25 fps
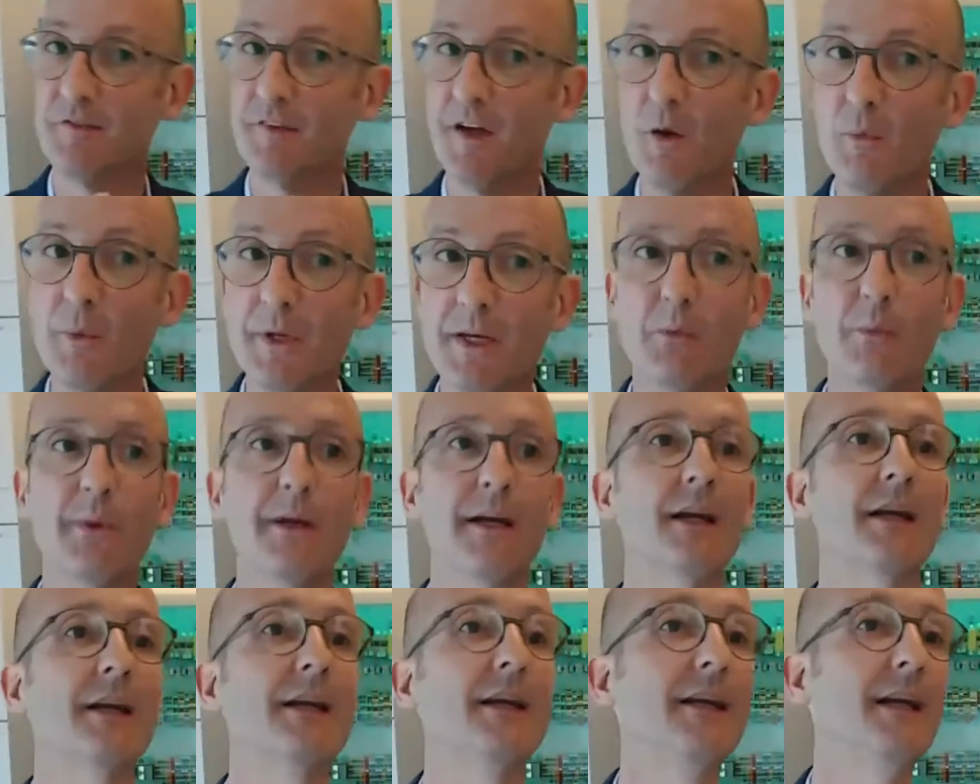very
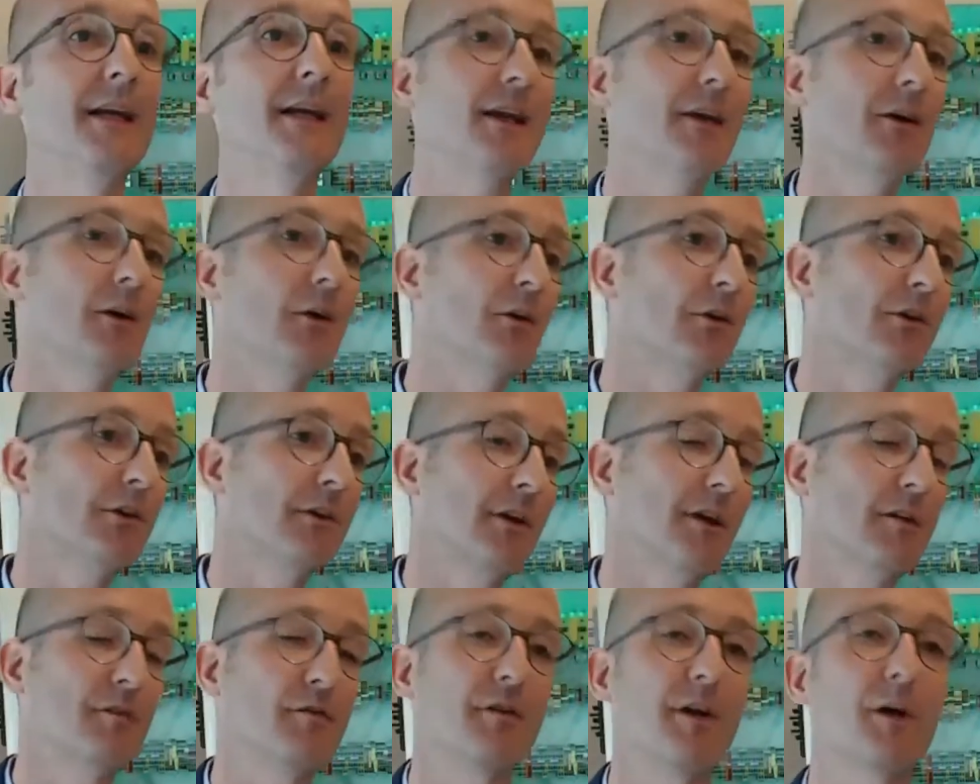quickly
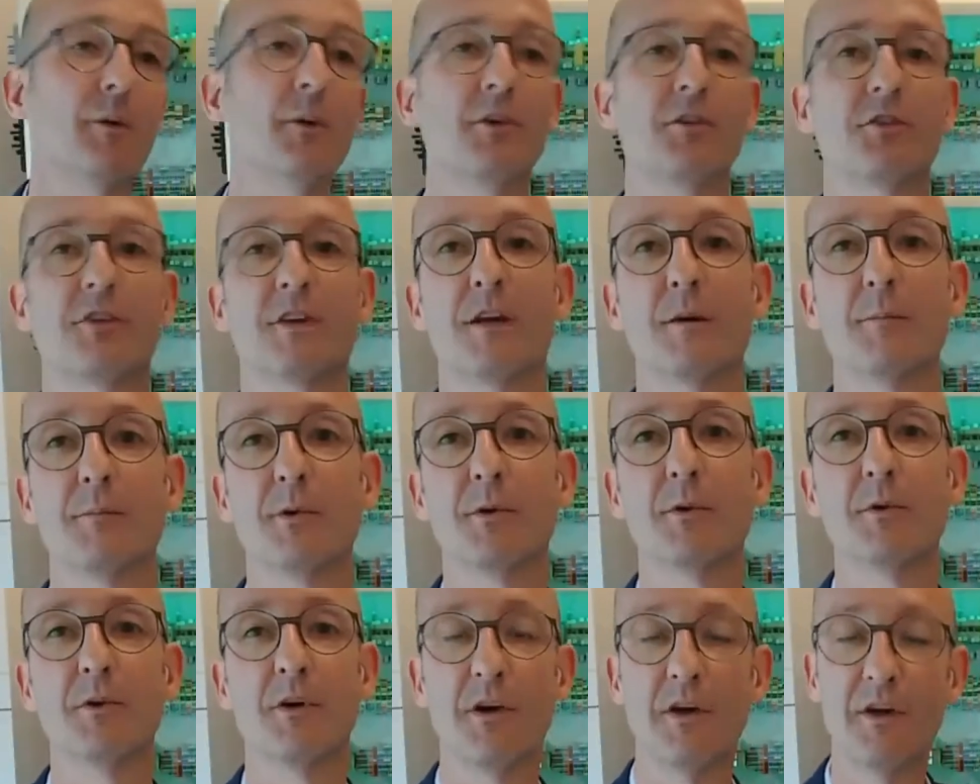and very
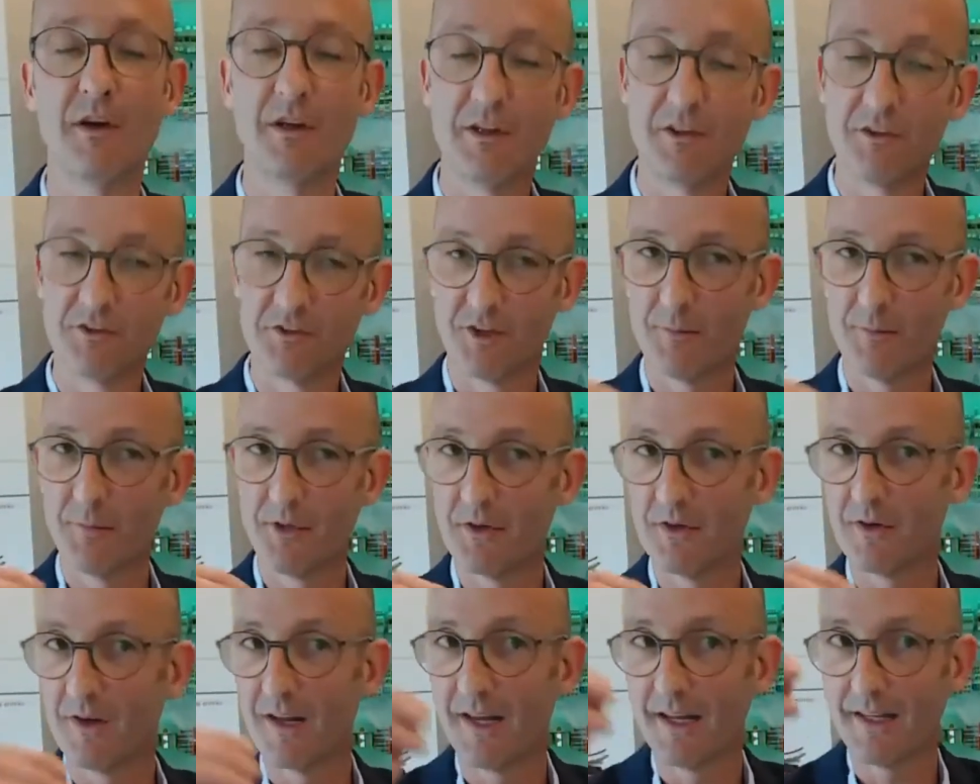simple.
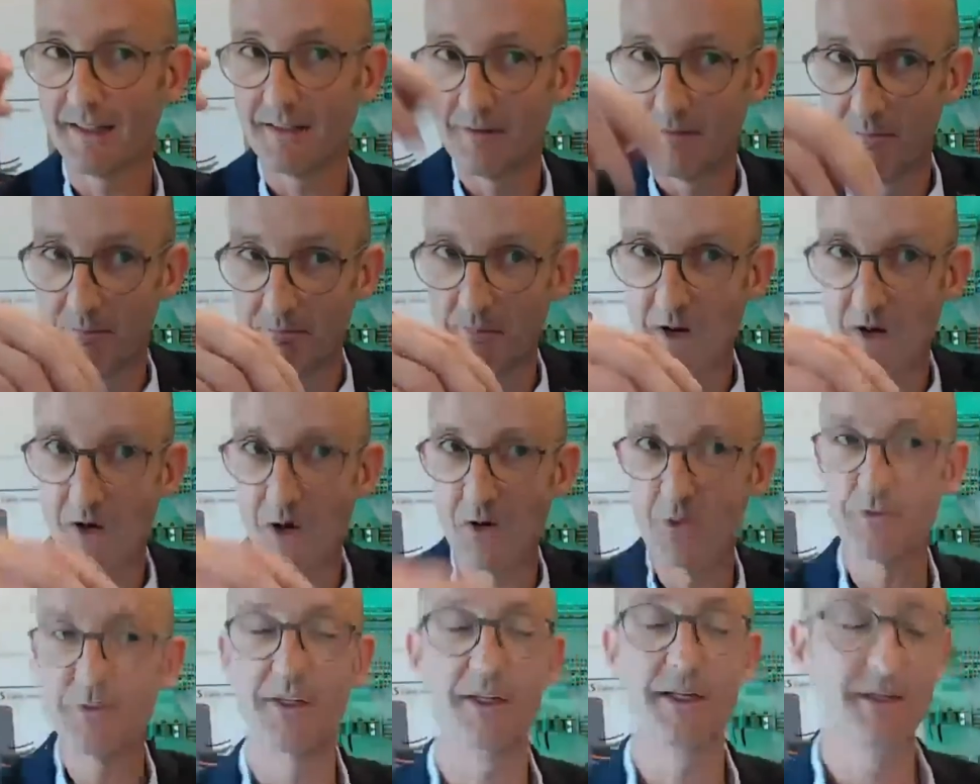Similar like
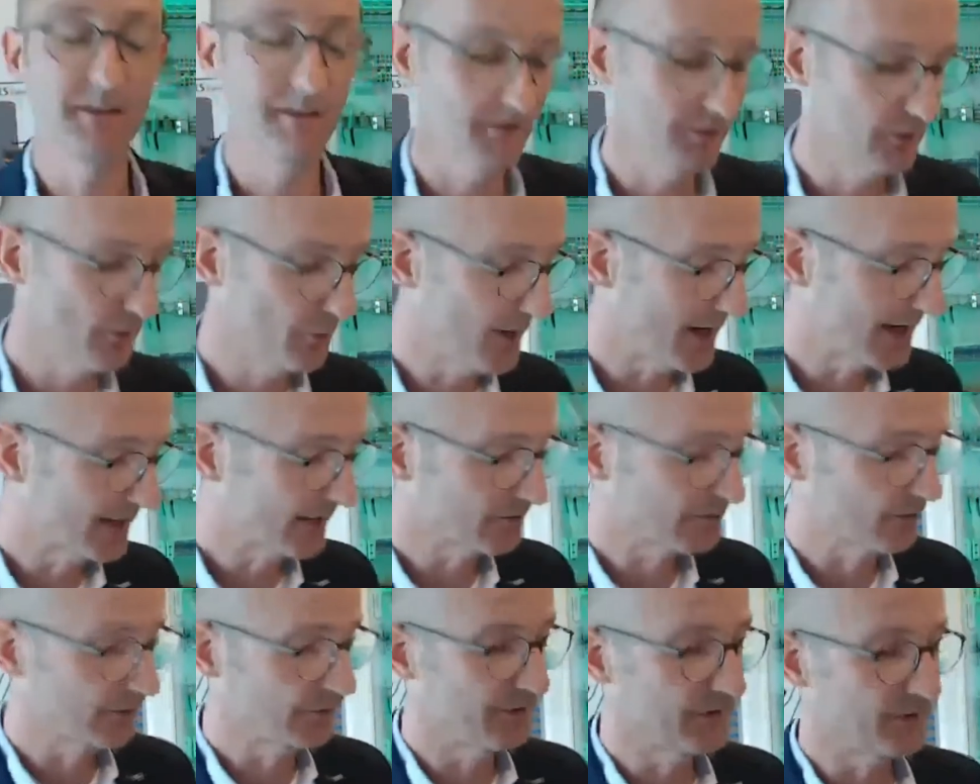mounting the
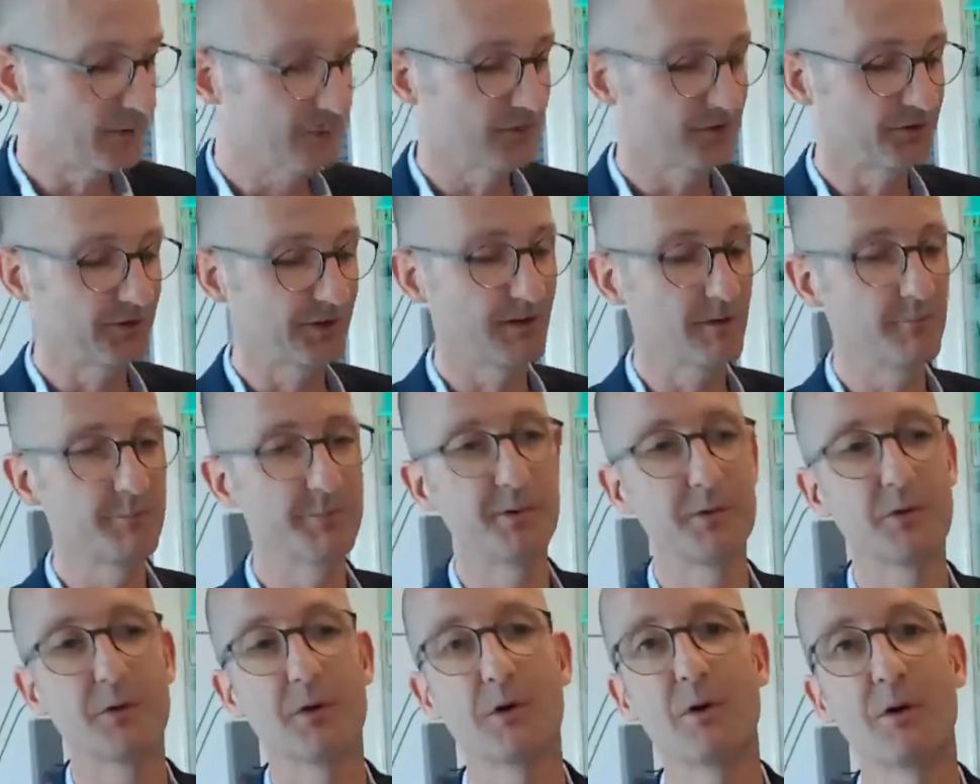wires is very
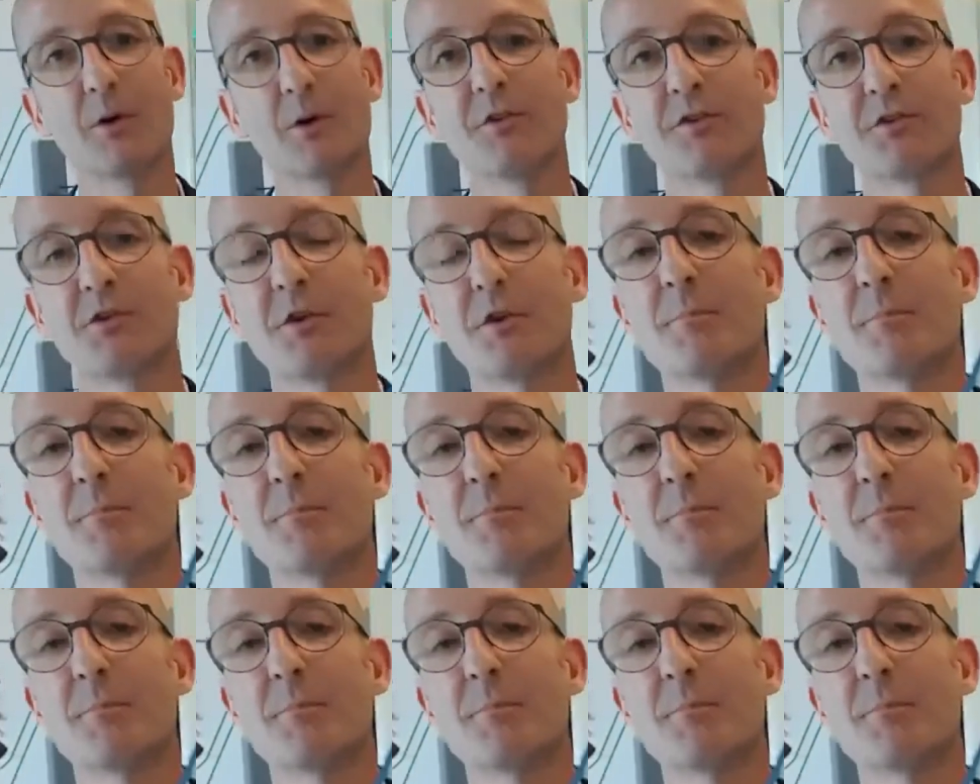simple, also